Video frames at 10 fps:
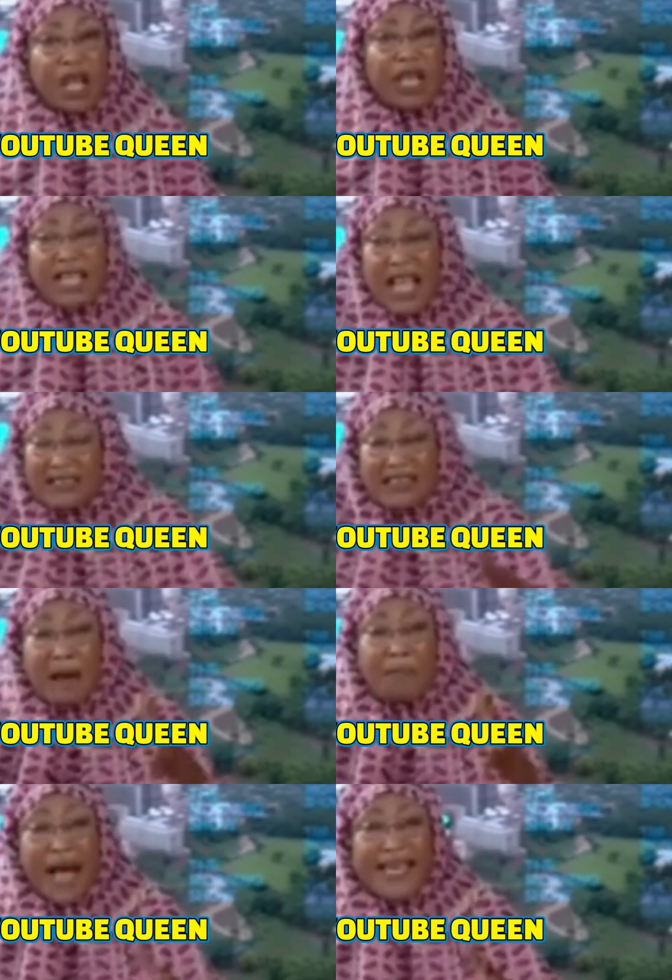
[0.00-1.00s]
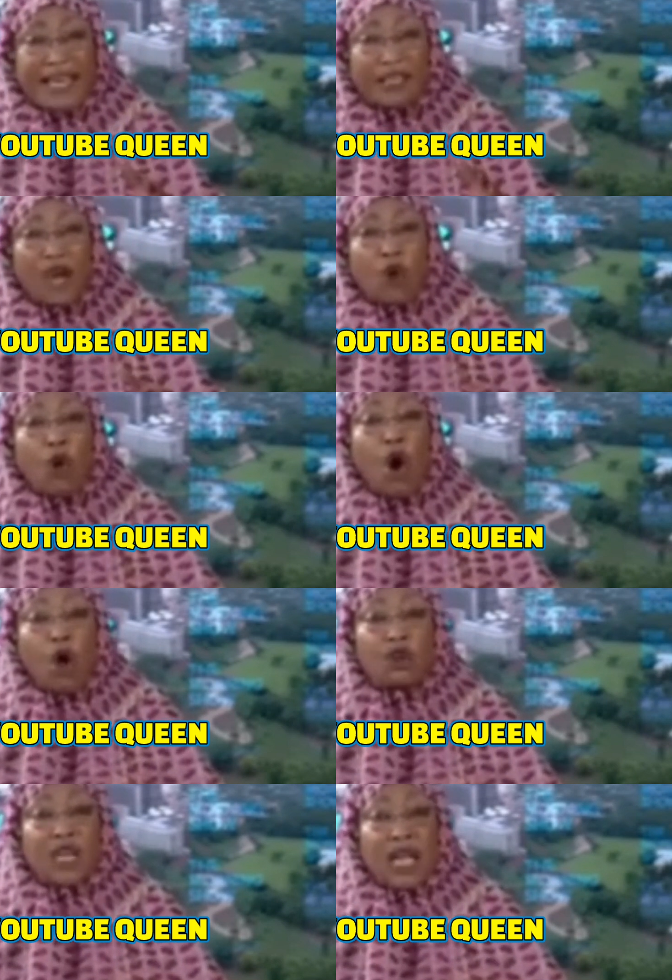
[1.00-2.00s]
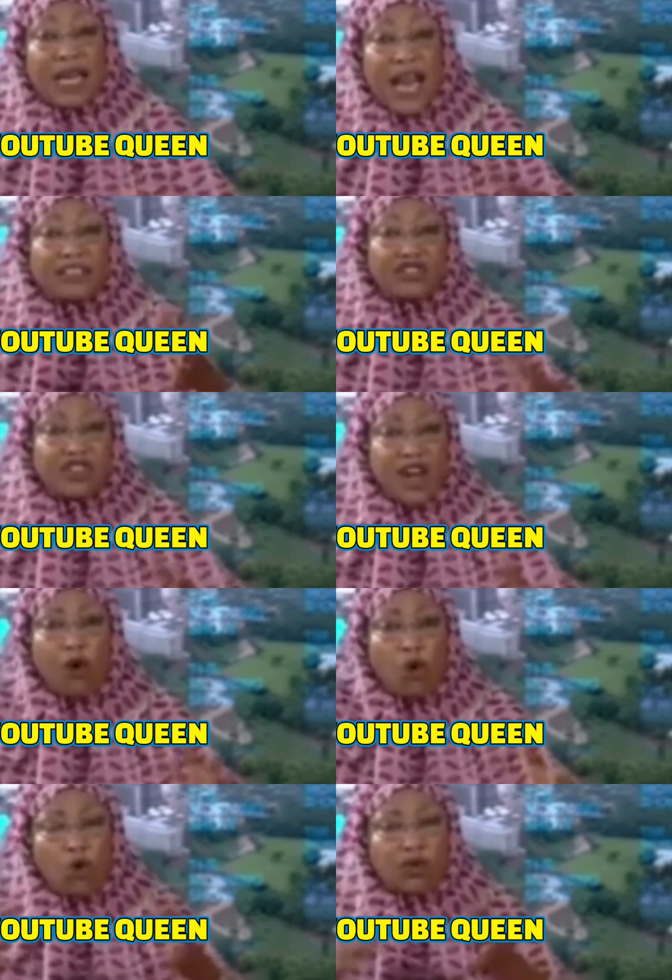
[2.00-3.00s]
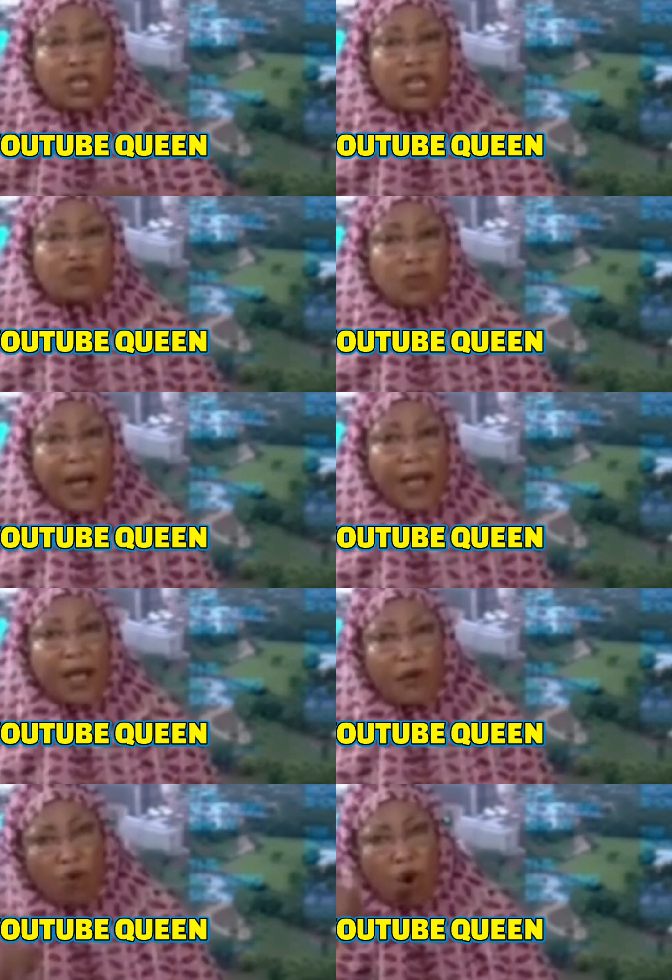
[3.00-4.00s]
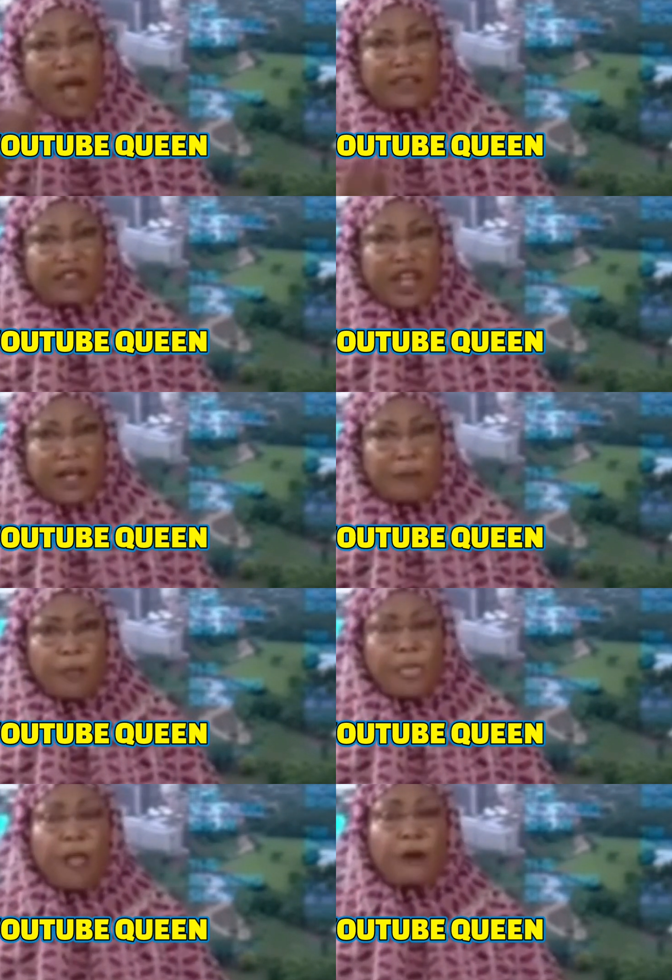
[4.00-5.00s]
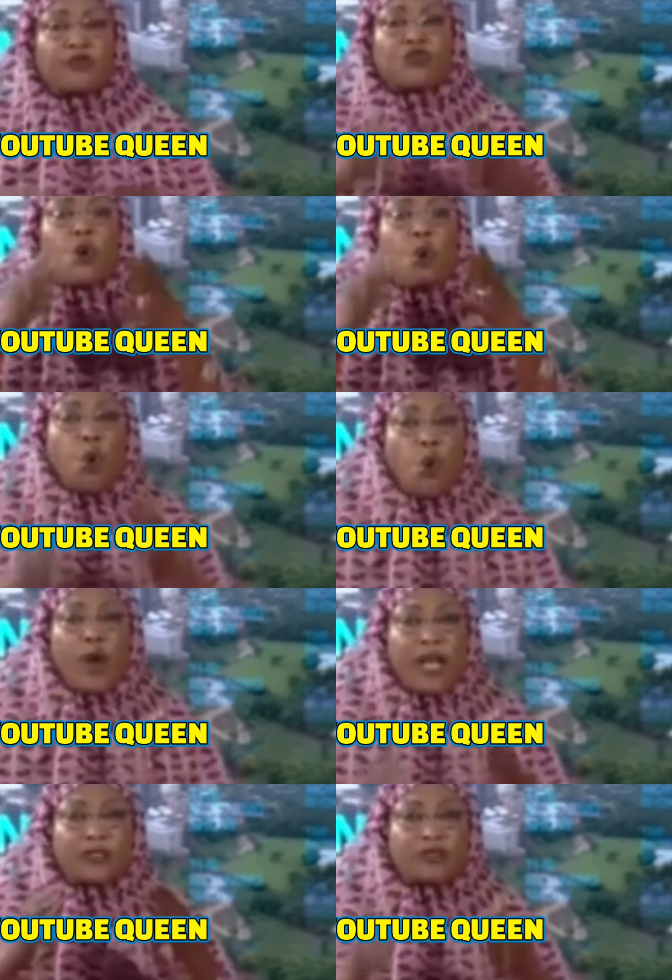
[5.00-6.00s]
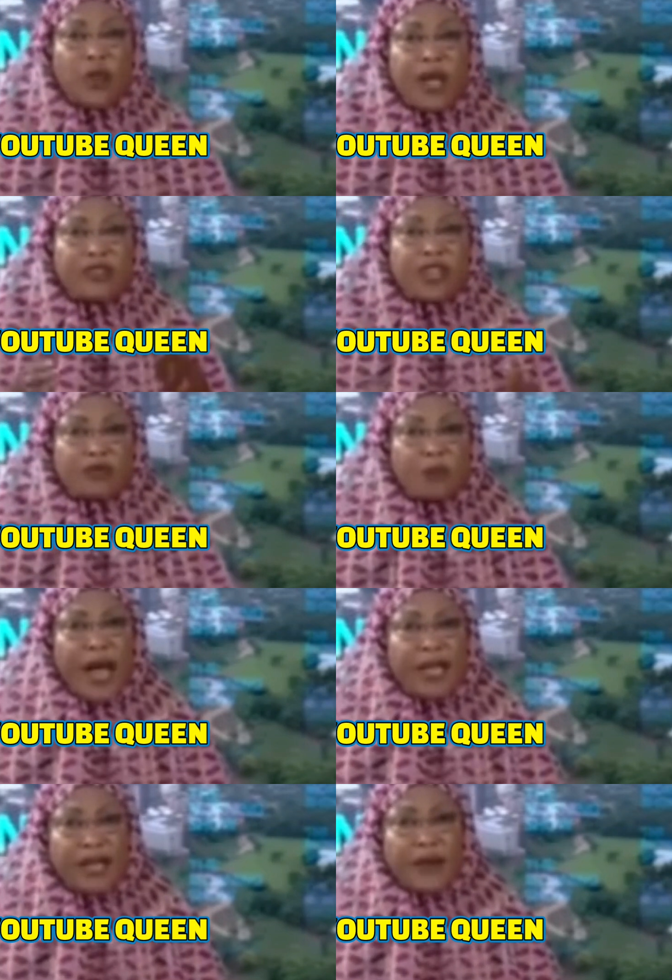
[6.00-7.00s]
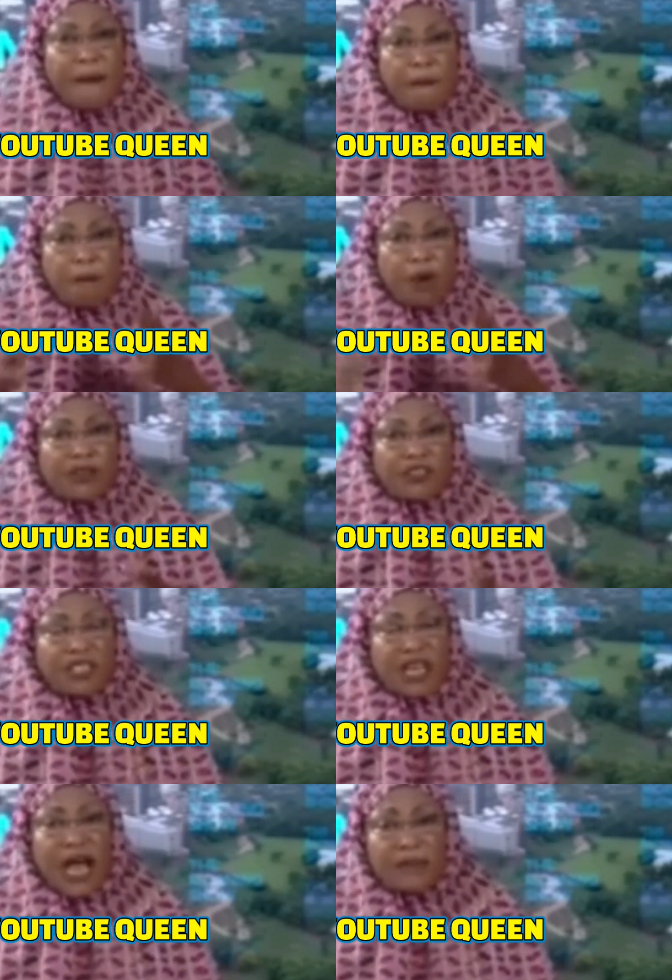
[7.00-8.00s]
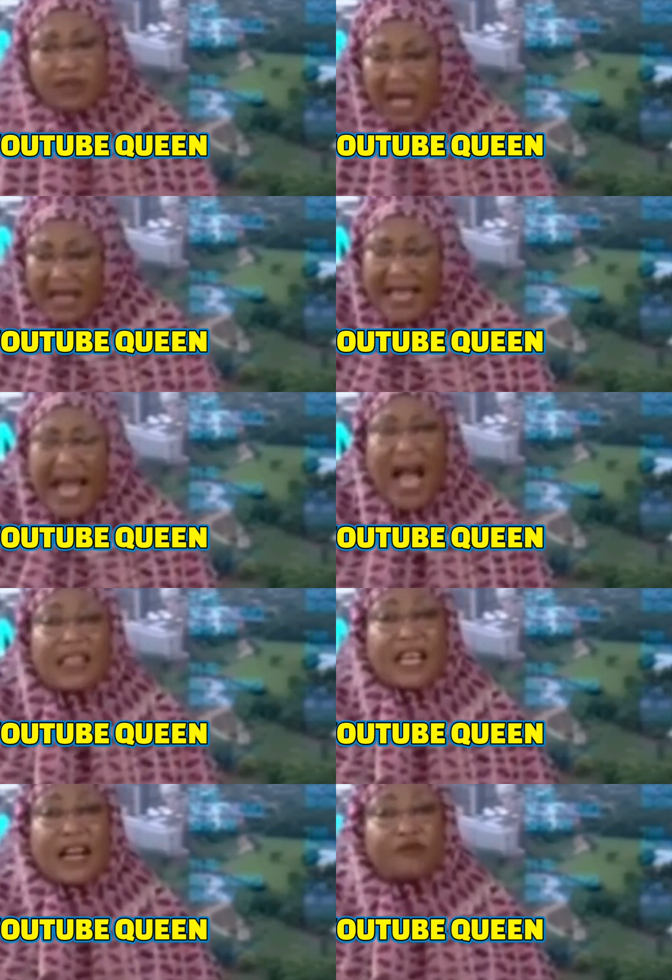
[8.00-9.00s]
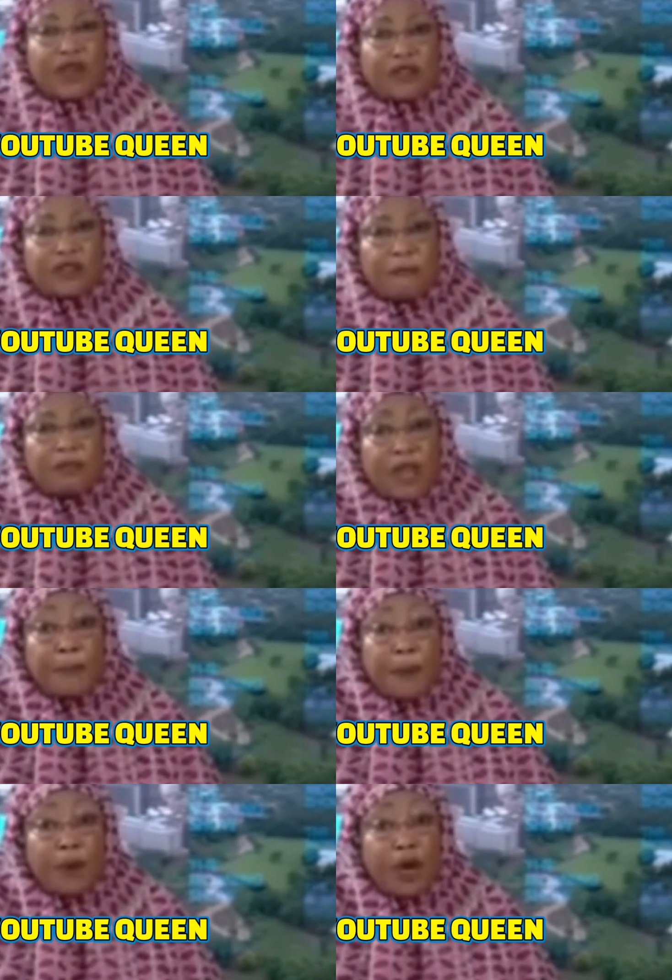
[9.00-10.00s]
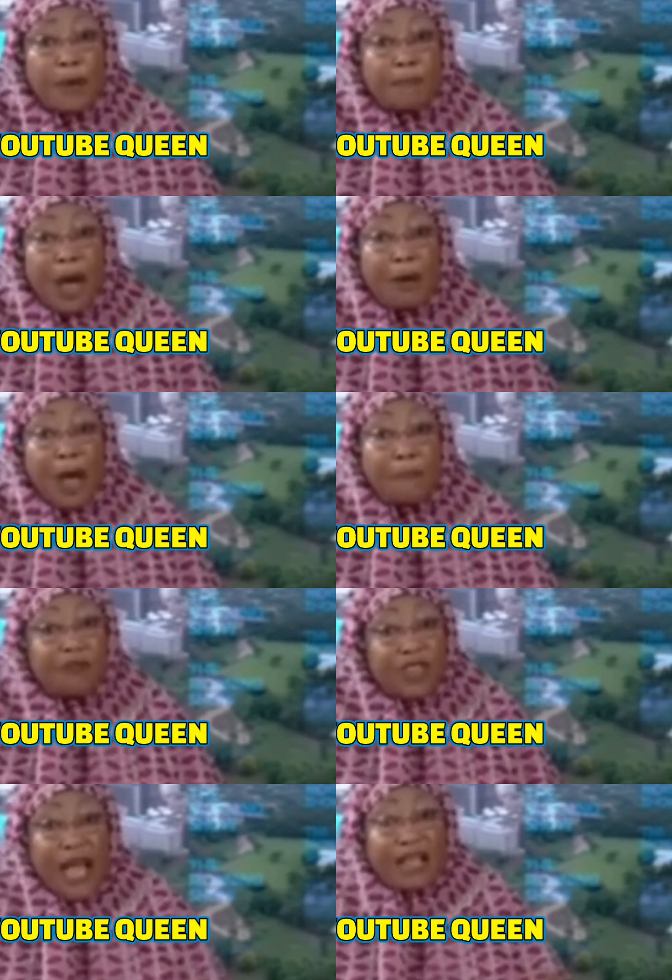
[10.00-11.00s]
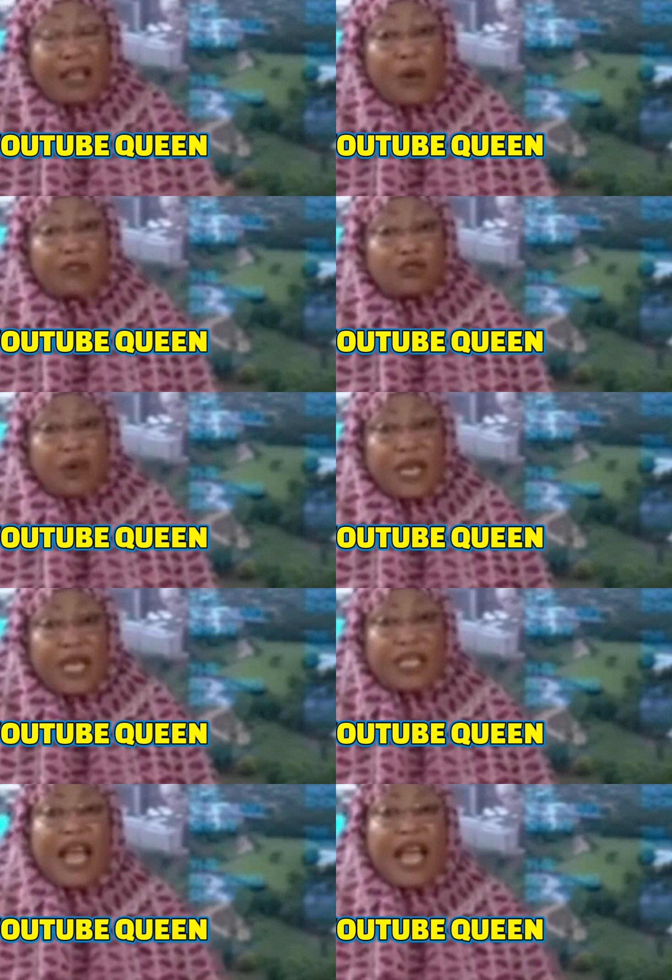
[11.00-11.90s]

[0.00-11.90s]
There is a market called Nigerian gold in Dubai. Go and check. So who is doing this mining? Most times, they are the governors, the people in power. They are the ones doing it